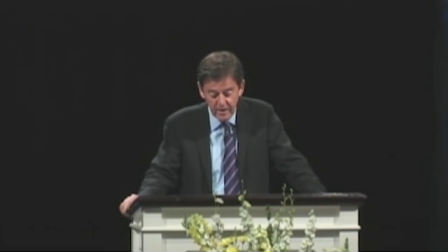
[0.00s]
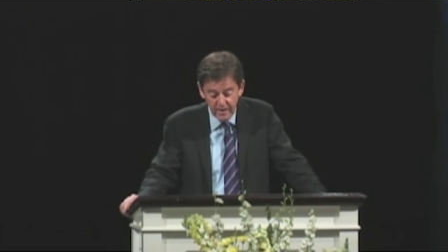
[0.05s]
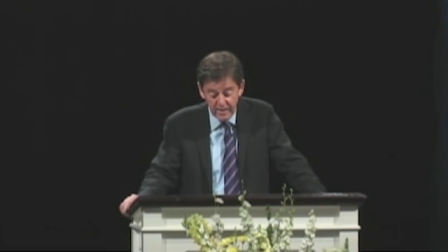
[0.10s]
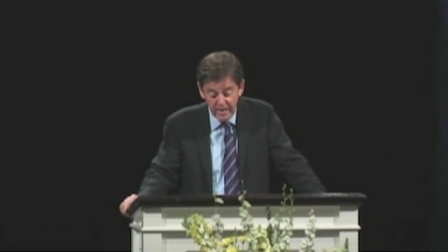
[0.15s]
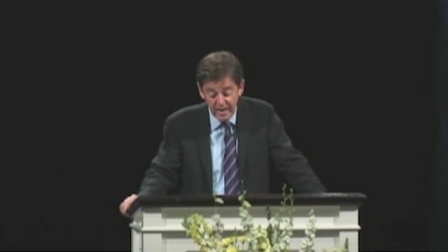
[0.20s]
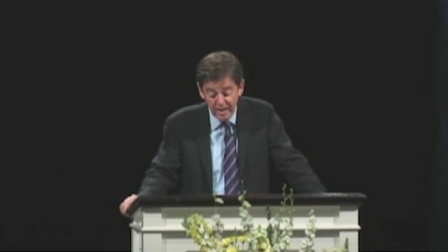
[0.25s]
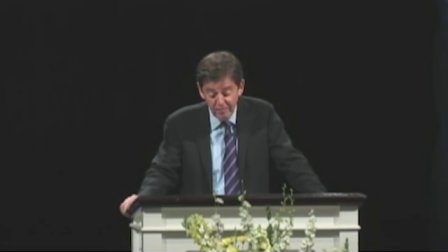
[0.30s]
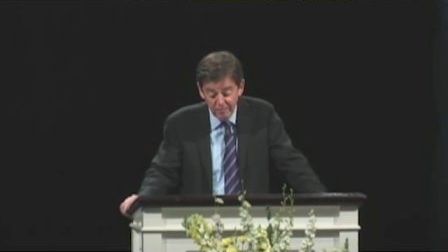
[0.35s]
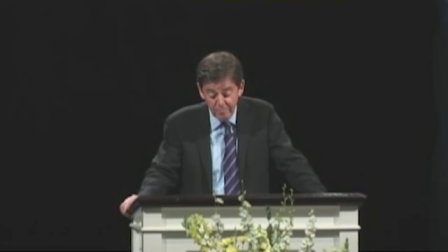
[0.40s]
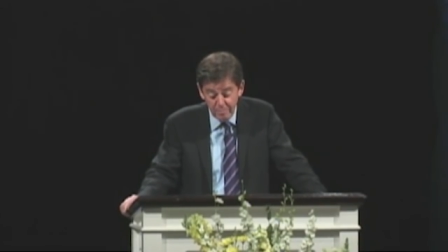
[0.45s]

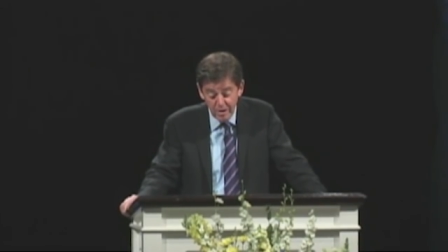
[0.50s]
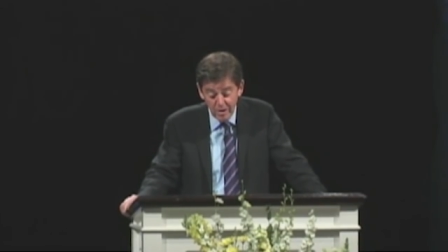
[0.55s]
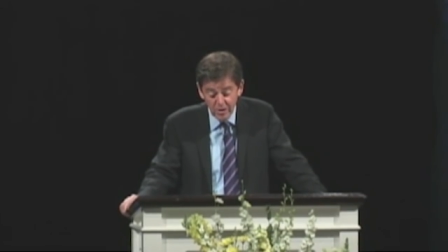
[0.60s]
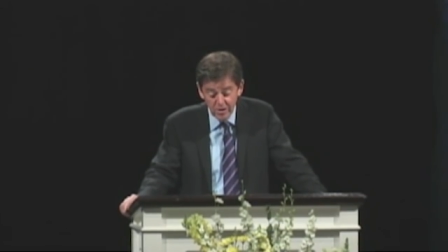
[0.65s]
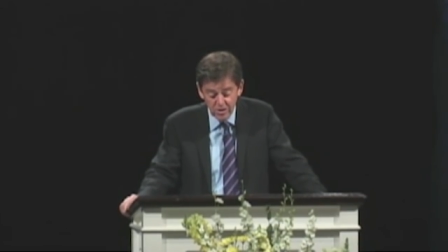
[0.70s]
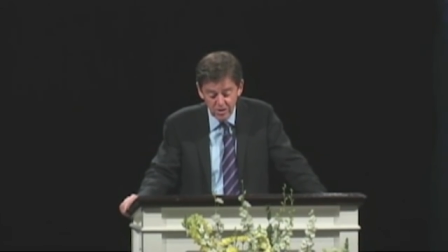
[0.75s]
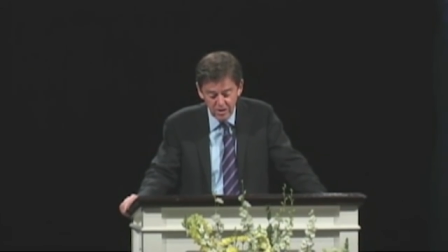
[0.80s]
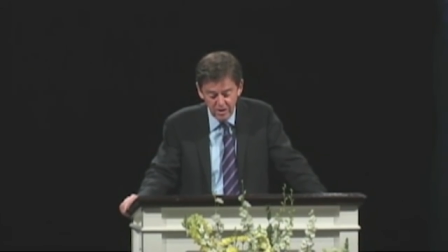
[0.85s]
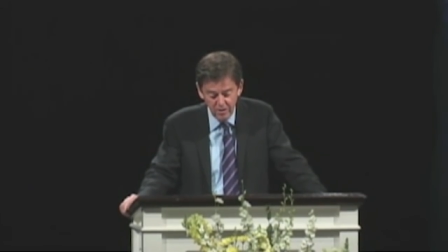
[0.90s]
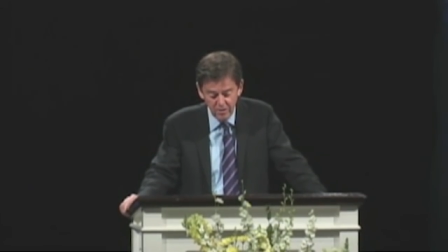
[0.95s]
And have
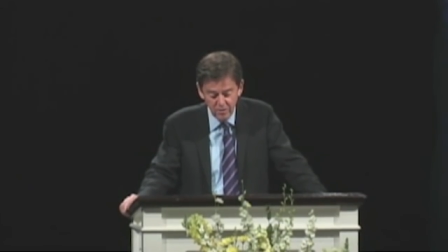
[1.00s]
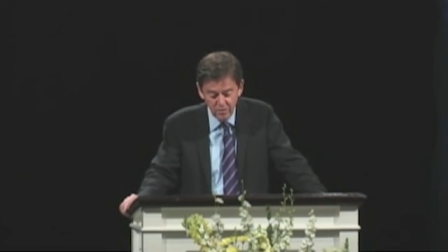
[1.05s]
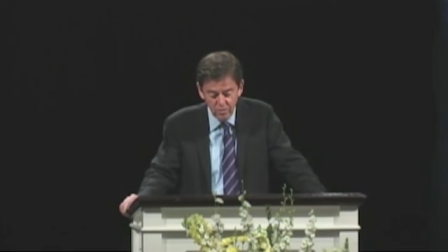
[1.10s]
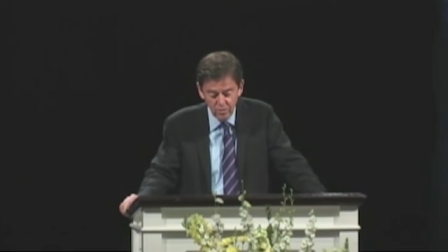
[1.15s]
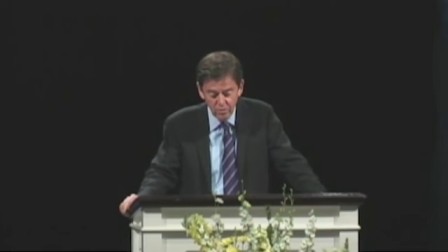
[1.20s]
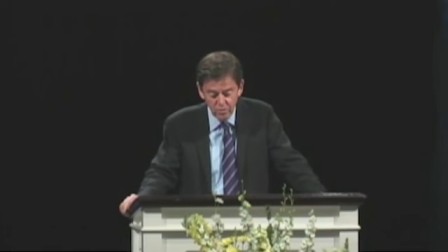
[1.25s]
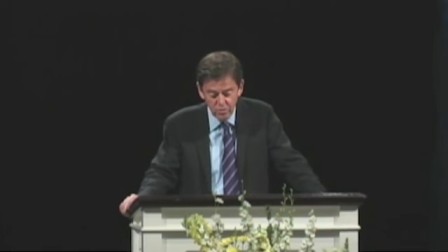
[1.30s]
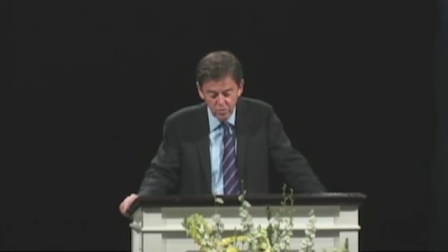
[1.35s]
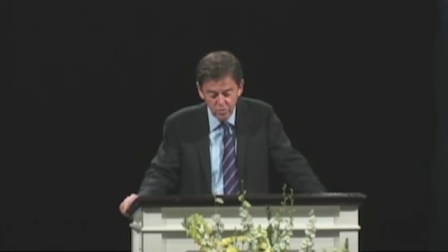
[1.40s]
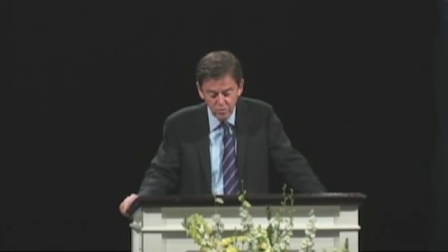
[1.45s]
mercy on
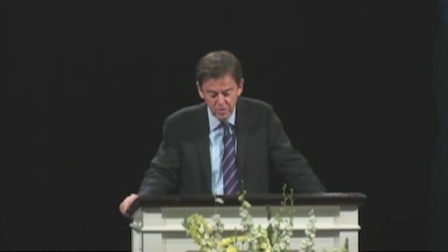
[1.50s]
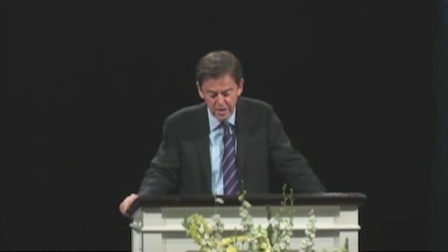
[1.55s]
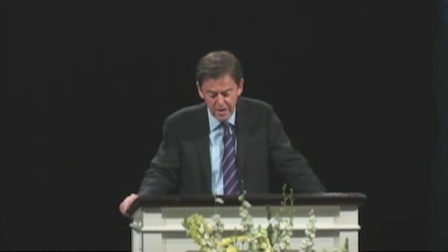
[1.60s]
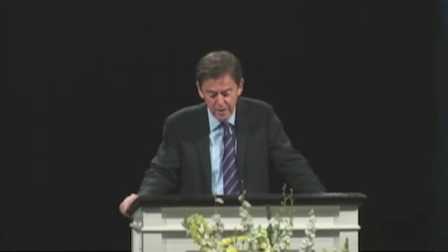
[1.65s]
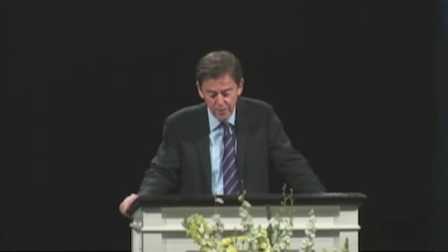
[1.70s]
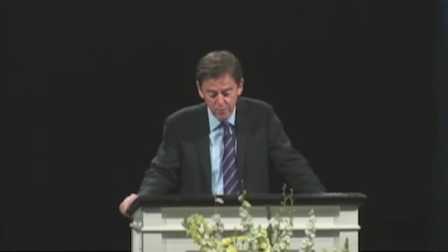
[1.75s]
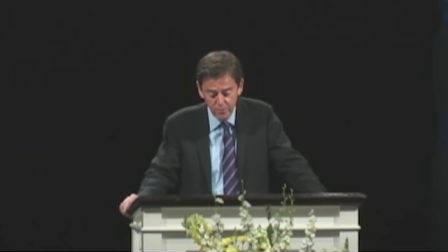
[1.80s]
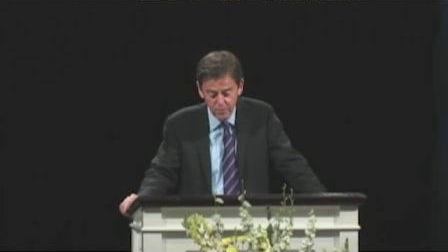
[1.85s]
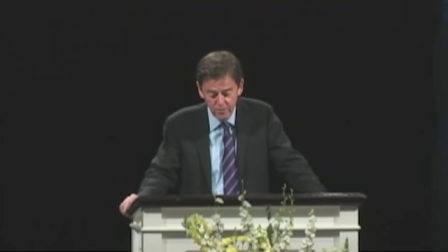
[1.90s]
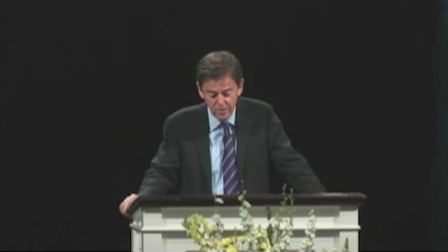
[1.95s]
those who
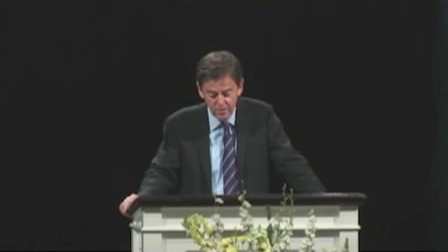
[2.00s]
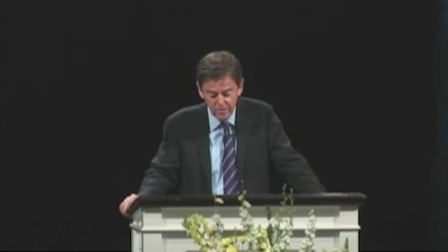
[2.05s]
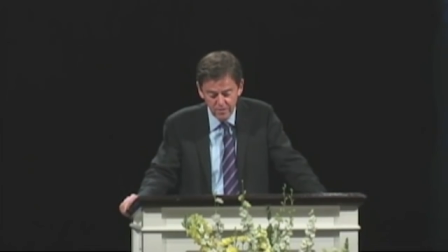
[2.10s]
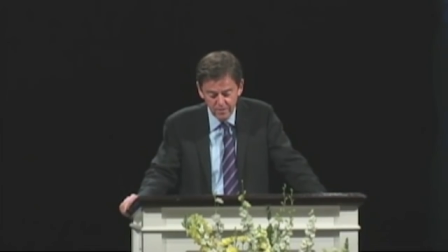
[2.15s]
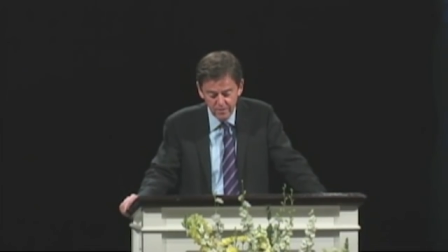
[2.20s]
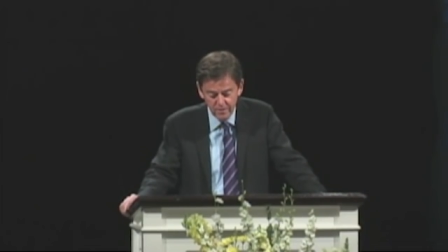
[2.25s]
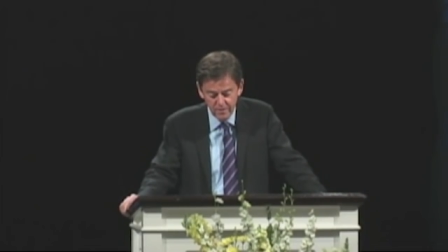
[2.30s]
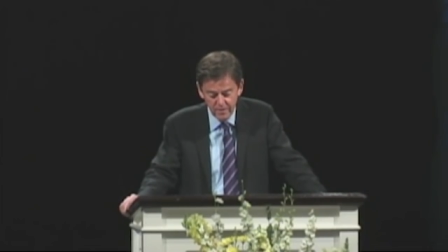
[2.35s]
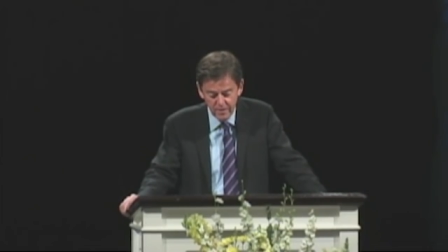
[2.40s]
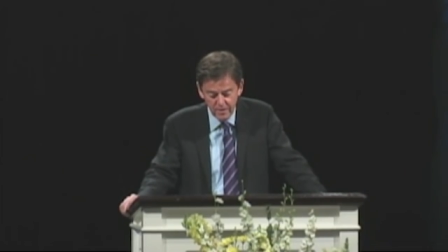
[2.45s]
doubt.
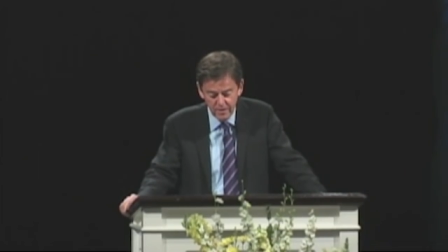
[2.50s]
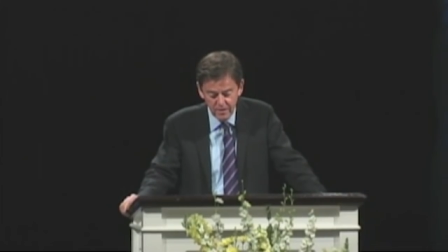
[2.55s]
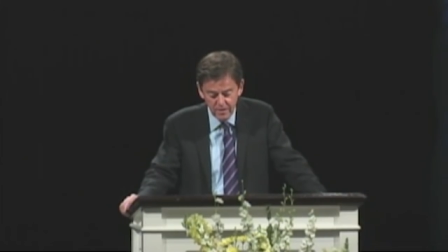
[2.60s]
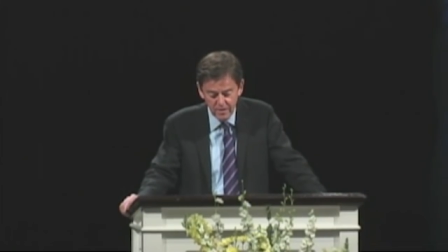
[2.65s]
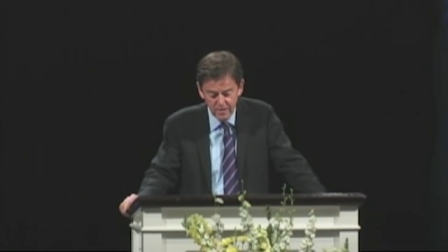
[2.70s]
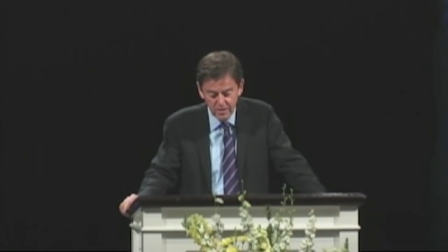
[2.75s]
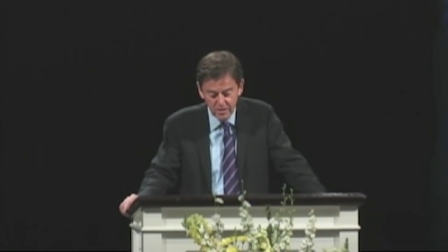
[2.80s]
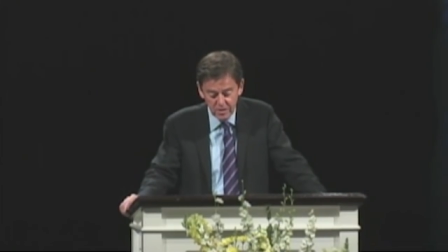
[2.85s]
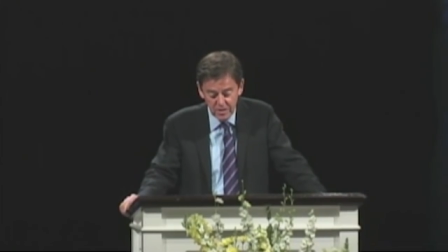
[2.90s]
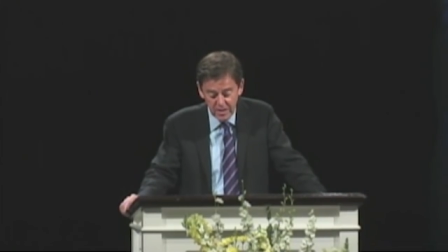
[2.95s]

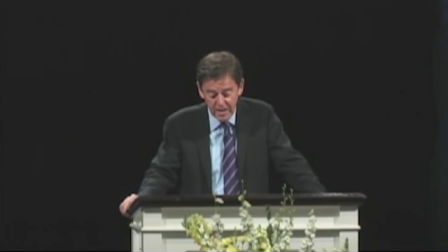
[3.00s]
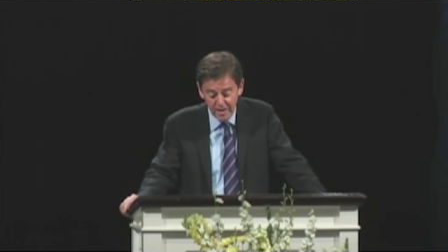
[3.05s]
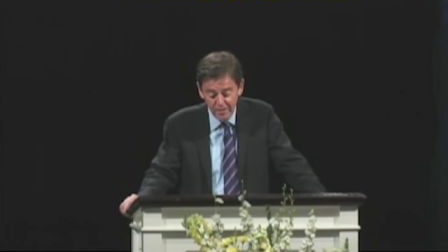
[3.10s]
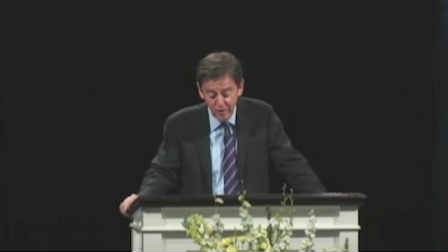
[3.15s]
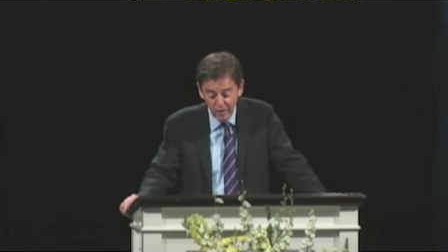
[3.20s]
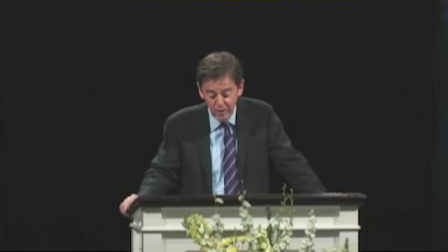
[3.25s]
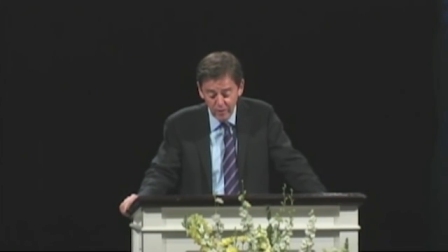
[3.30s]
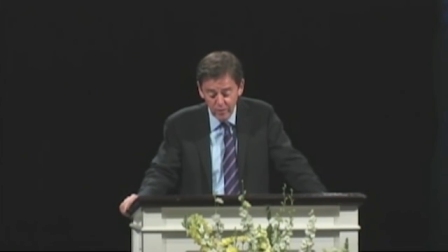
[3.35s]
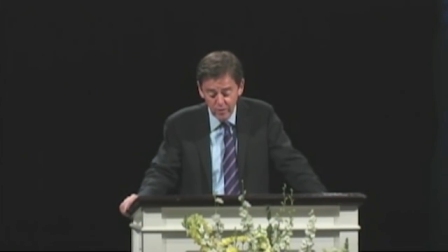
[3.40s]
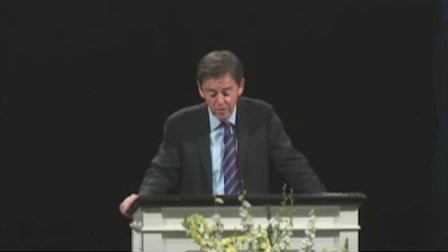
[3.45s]
Save
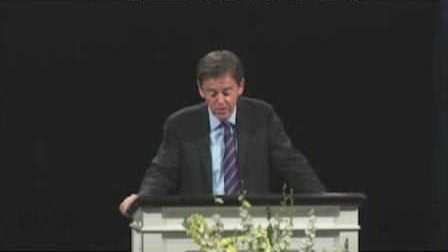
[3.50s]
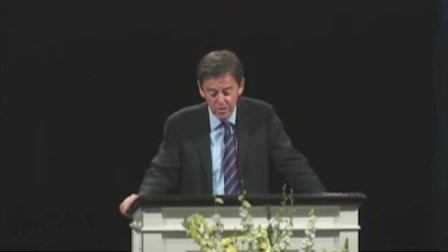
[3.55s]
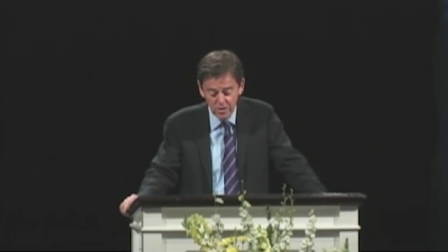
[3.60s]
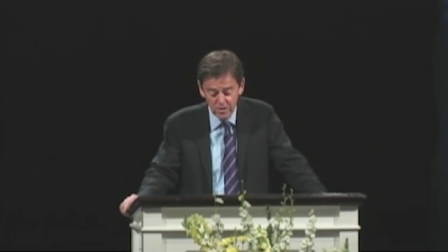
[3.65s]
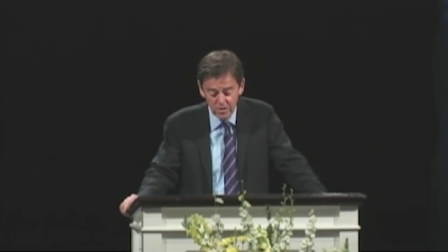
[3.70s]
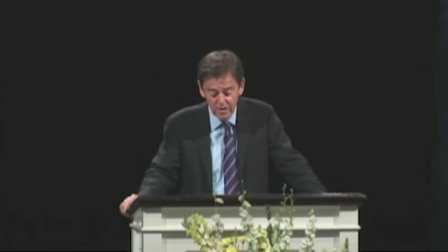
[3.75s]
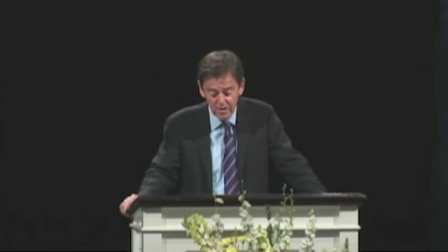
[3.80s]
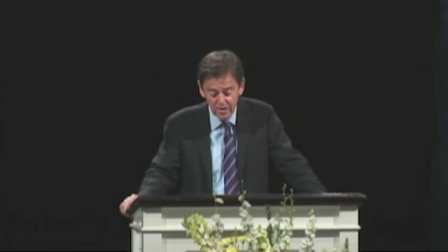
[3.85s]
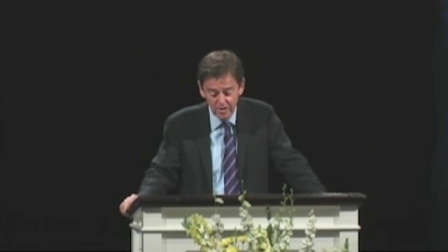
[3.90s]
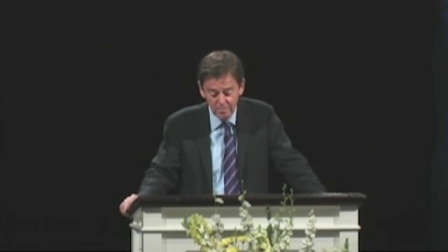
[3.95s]
others